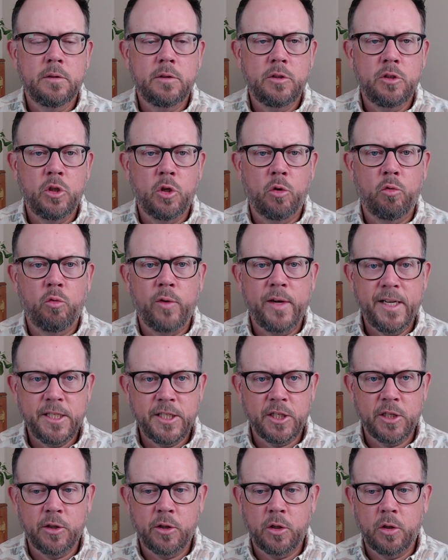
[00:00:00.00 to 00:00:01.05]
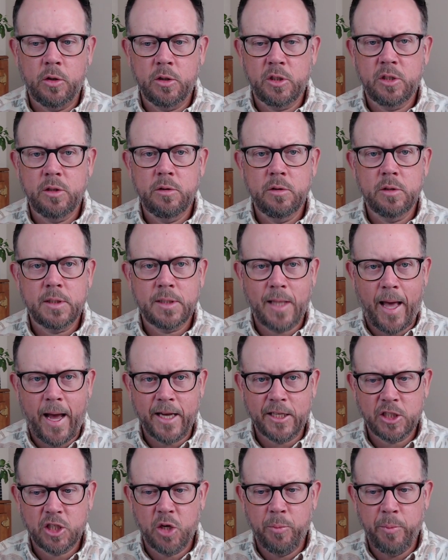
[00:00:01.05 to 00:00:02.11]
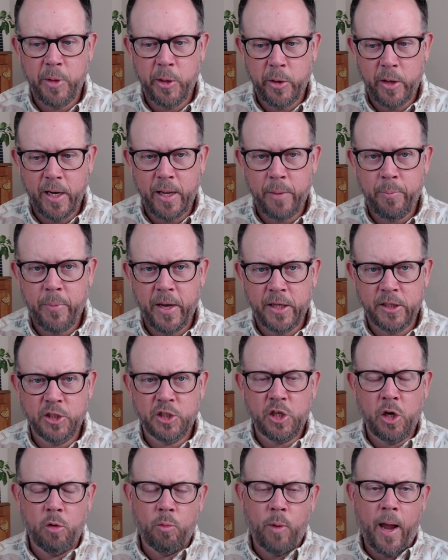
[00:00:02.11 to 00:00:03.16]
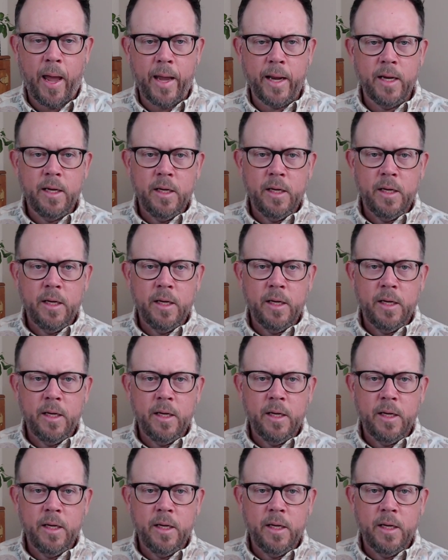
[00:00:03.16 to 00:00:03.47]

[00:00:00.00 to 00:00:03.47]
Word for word: your regional slash community pen show, right?